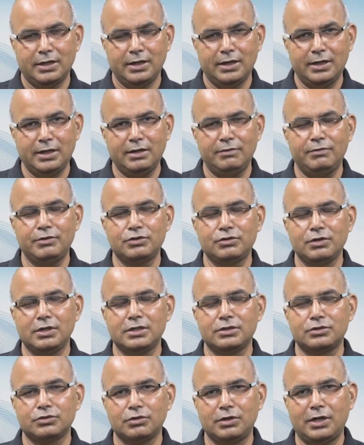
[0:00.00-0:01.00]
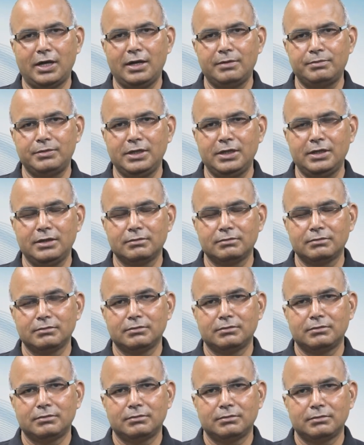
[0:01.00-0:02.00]
Individuals should have the
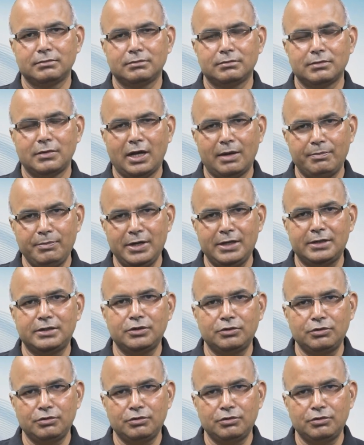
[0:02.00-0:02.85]
ability